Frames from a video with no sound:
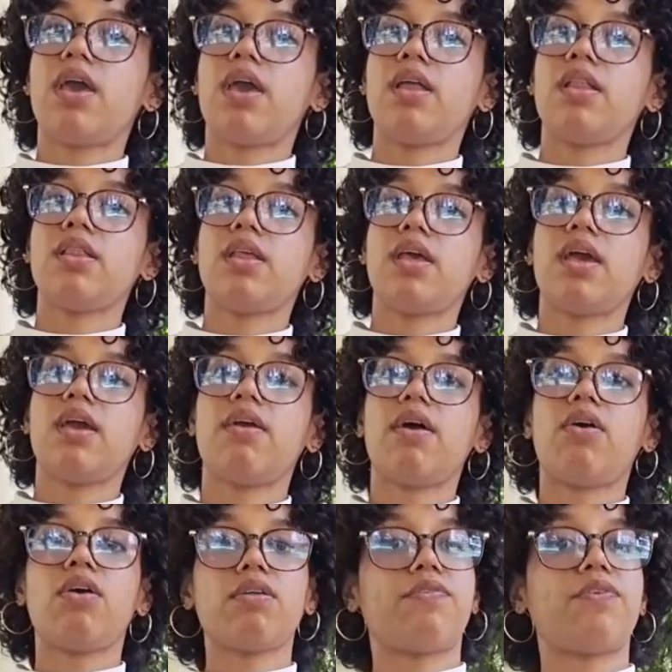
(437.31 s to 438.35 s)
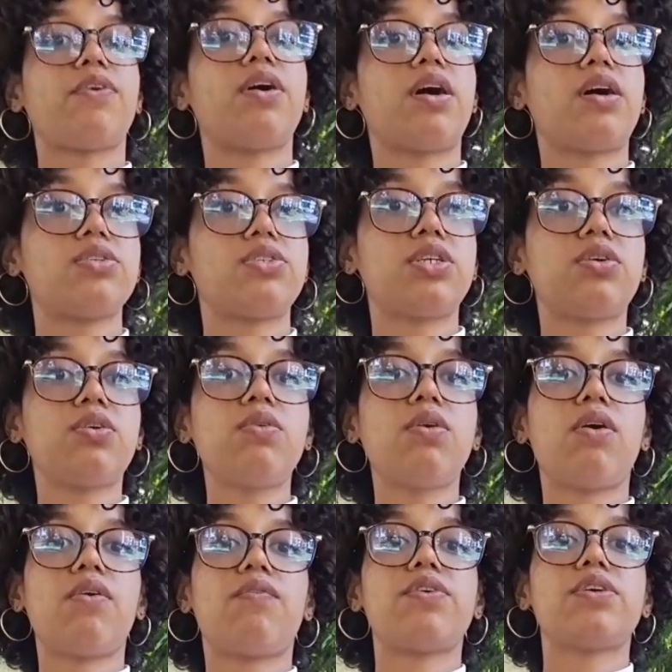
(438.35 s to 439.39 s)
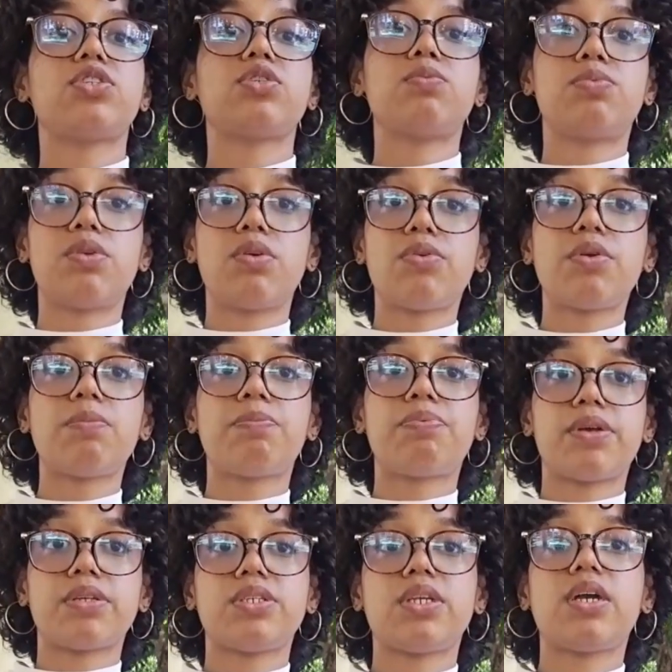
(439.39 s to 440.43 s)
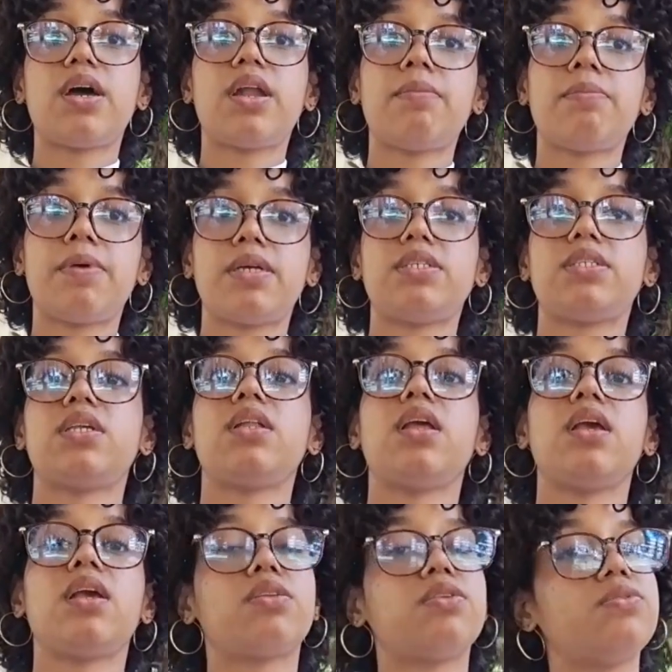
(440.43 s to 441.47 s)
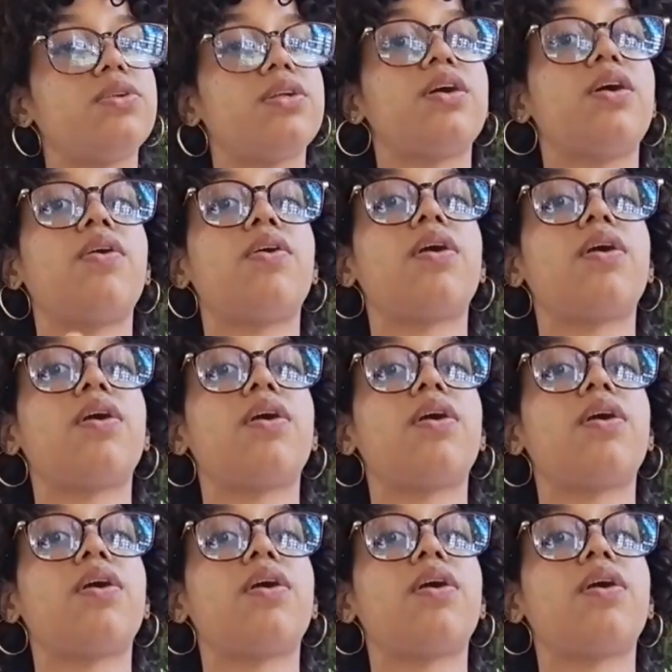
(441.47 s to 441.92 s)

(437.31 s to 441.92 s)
in the Oxford article offers broader practical advising, including